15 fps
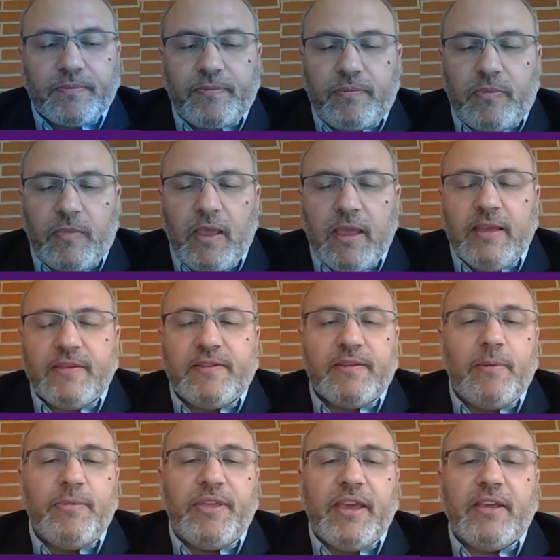And some
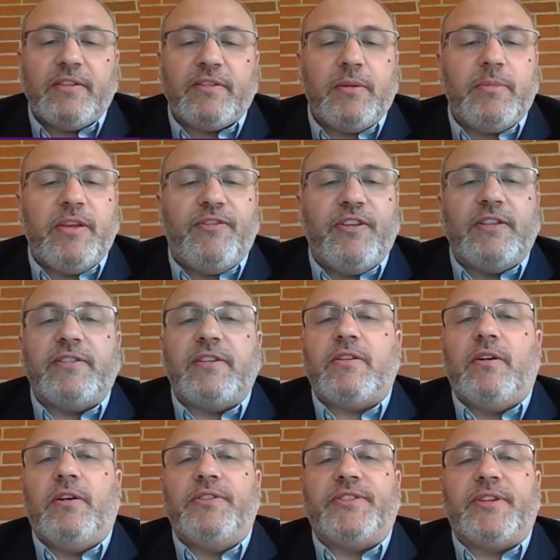things could be
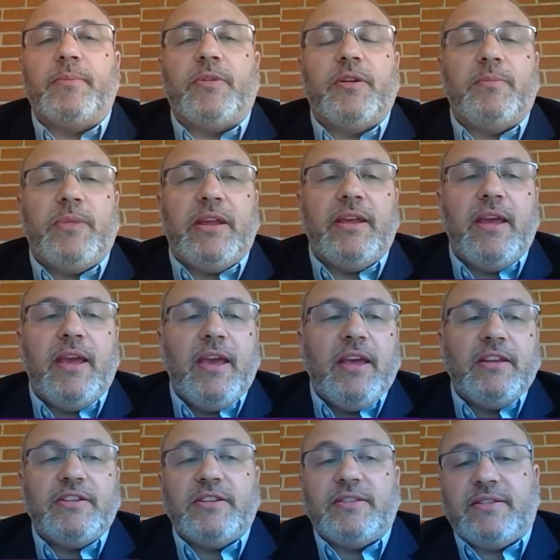physical, some could be
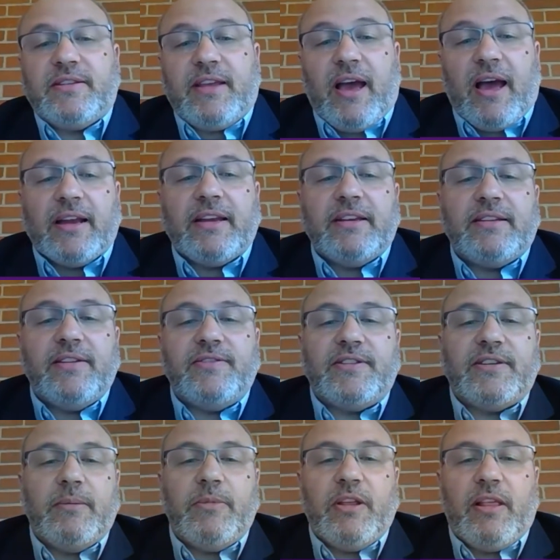just cognitive
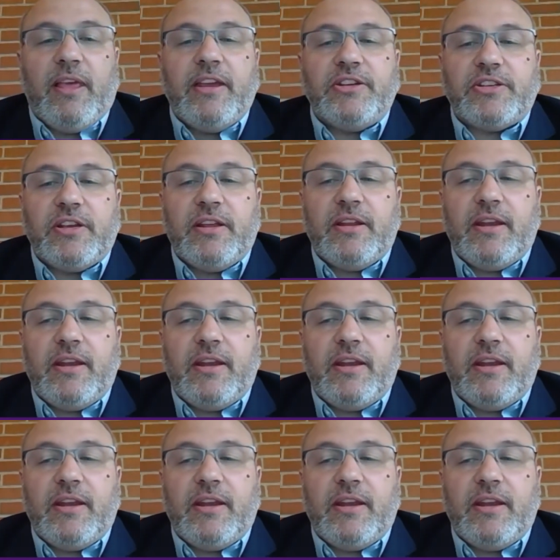stimulation.